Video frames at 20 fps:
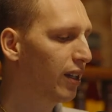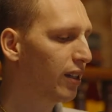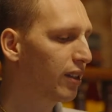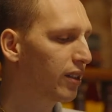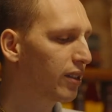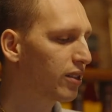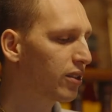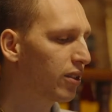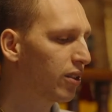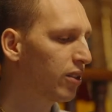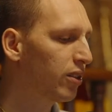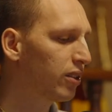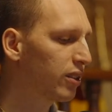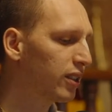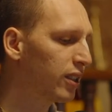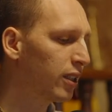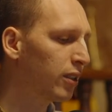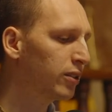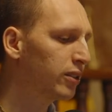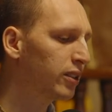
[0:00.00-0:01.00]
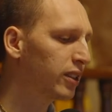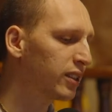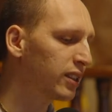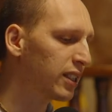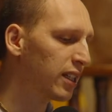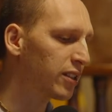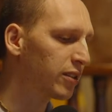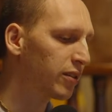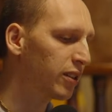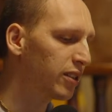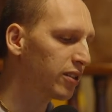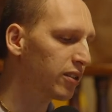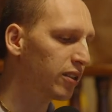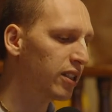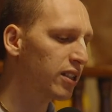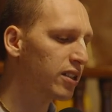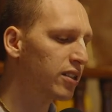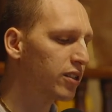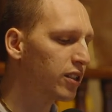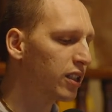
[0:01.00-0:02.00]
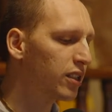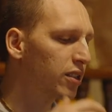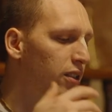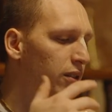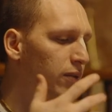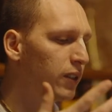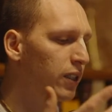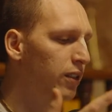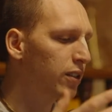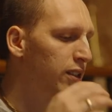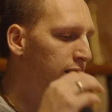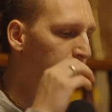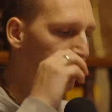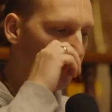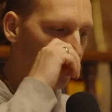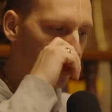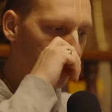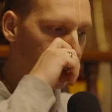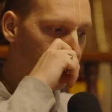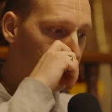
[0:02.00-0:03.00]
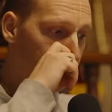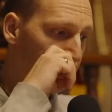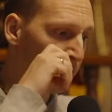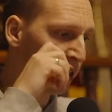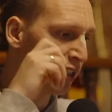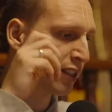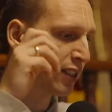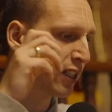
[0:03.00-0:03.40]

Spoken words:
So, now the Sanskrit, so that's just that we understand the Sanskrit.